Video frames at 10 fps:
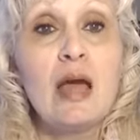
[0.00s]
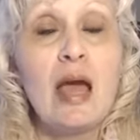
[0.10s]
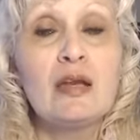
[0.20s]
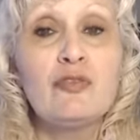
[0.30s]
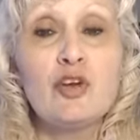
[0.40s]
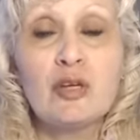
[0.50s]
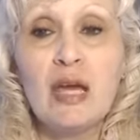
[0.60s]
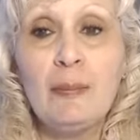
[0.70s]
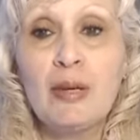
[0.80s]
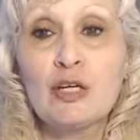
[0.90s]
And if you're
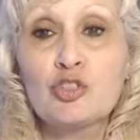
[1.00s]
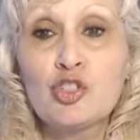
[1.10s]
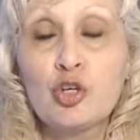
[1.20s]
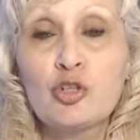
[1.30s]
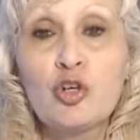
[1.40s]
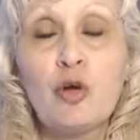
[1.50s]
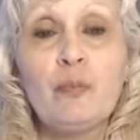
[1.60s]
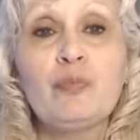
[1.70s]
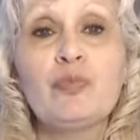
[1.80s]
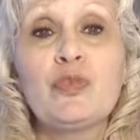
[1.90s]
keeping a
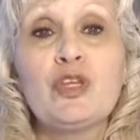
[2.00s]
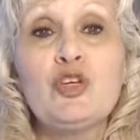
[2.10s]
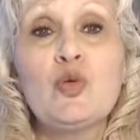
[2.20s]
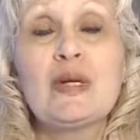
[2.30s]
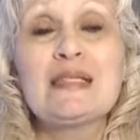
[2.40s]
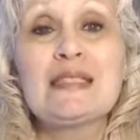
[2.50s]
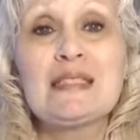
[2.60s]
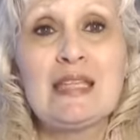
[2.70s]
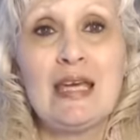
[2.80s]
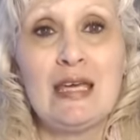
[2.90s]
journal, you can
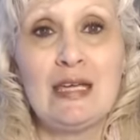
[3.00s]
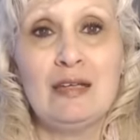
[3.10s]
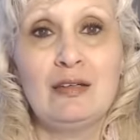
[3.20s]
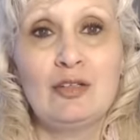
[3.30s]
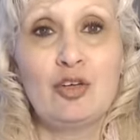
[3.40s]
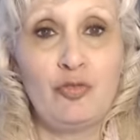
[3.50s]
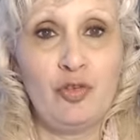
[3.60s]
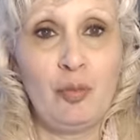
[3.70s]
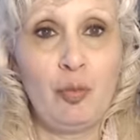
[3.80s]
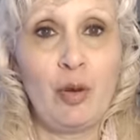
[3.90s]
see your
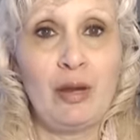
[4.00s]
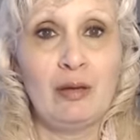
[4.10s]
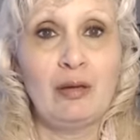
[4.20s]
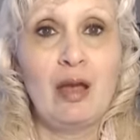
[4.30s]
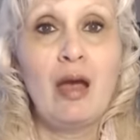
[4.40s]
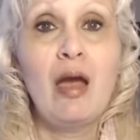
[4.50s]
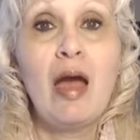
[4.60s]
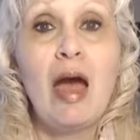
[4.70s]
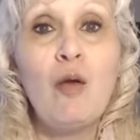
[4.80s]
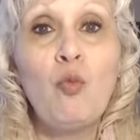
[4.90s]
footprint
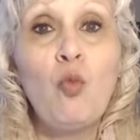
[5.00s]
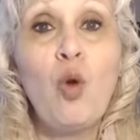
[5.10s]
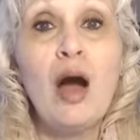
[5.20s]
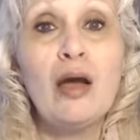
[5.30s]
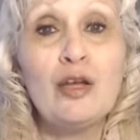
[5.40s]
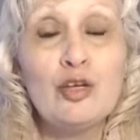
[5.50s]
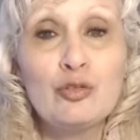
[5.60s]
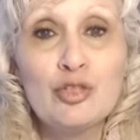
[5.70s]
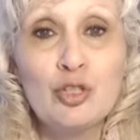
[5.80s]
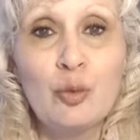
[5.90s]
and what
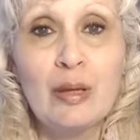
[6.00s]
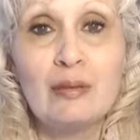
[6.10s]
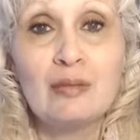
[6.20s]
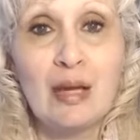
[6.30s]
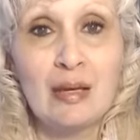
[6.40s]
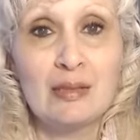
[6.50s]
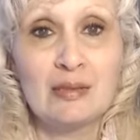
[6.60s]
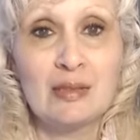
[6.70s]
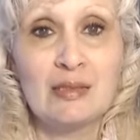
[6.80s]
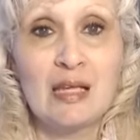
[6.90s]
you're doing that
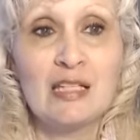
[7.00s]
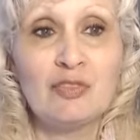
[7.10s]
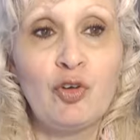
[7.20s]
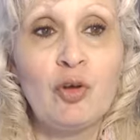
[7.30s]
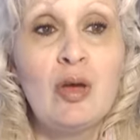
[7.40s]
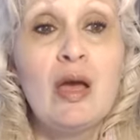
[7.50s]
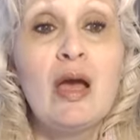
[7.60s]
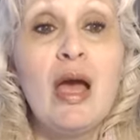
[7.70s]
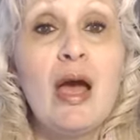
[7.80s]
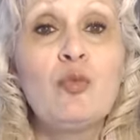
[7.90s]
is successful
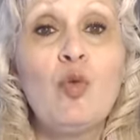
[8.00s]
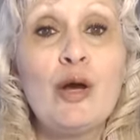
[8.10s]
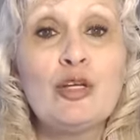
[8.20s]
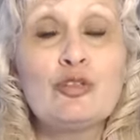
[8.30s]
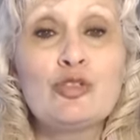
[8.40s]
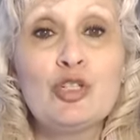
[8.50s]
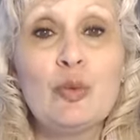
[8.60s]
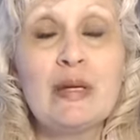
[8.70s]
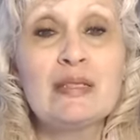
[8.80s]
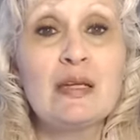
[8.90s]
and what you're
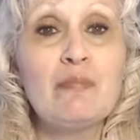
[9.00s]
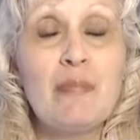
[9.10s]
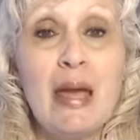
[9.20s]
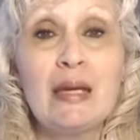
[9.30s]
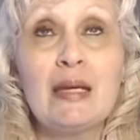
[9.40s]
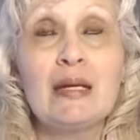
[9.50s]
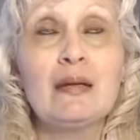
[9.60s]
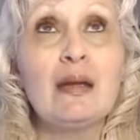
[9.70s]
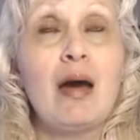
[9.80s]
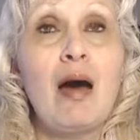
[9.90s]
doing to make
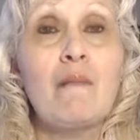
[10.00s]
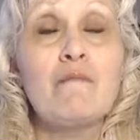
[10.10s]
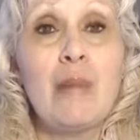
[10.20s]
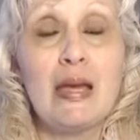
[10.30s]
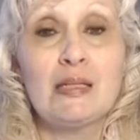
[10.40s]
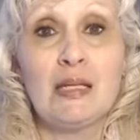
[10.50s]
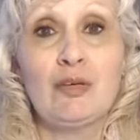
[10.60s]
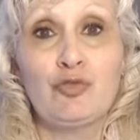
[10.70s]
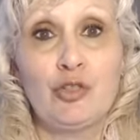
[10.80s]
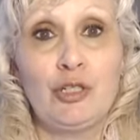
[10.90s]
it
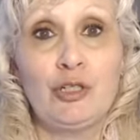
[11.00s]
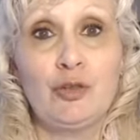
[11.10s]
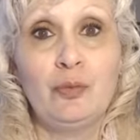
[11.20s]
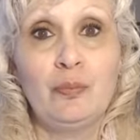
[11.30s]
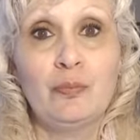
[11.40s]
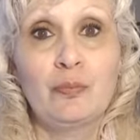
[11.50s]
amazing for you